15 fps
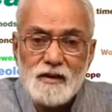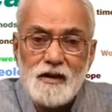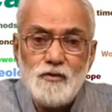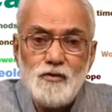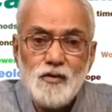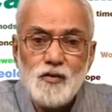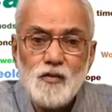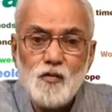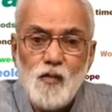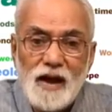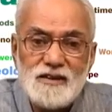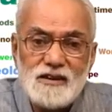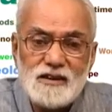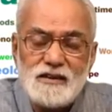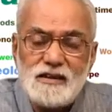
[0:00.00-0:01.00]
Now,
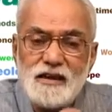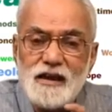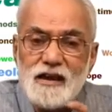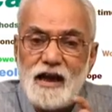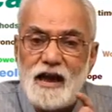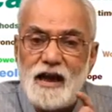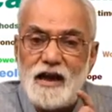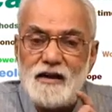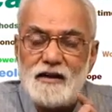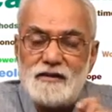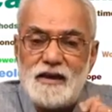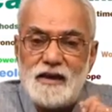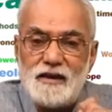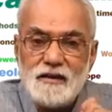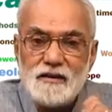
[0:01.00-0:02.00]
once they
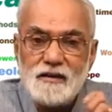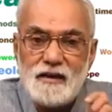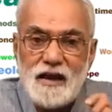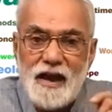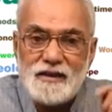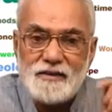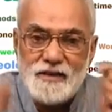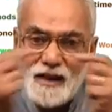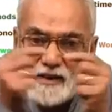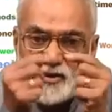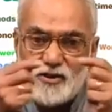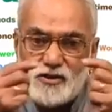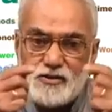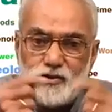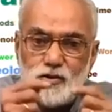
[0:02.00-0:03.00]
are
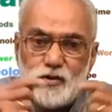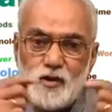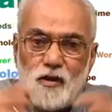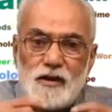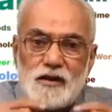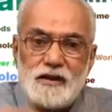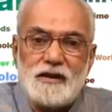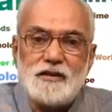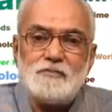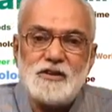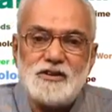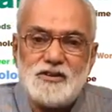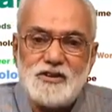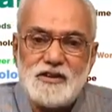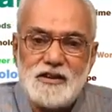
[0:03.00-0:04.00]
attached to organic
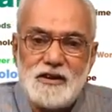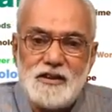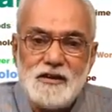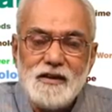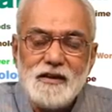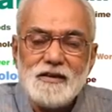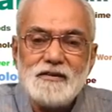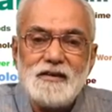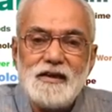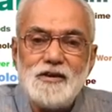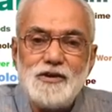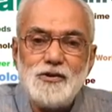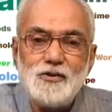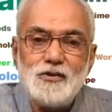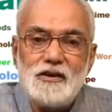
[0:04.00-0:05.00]
material,
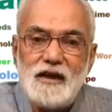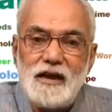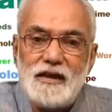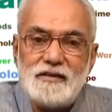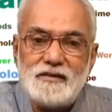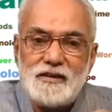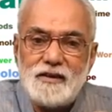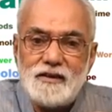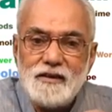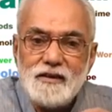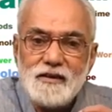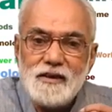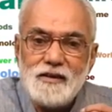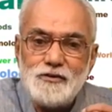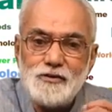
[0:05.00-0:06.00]
then you enter
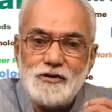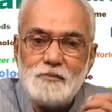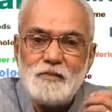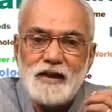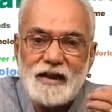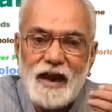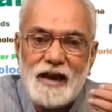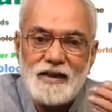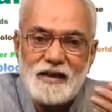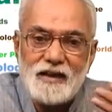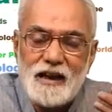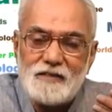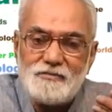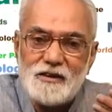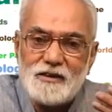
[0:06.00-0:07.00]
into the
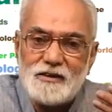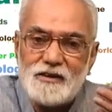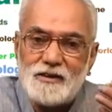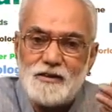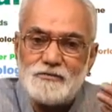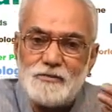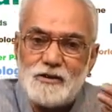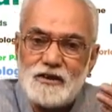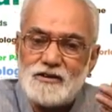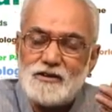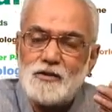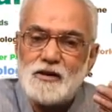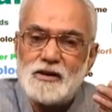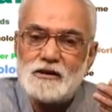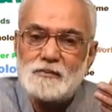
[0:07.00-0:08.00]
mechanical advantage of what is
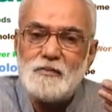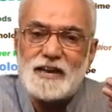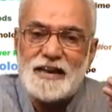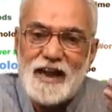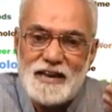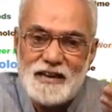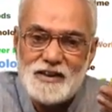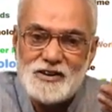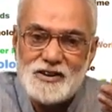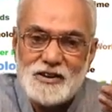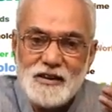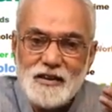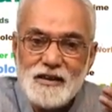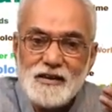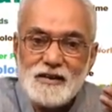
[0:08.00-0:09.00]
known as mechanics.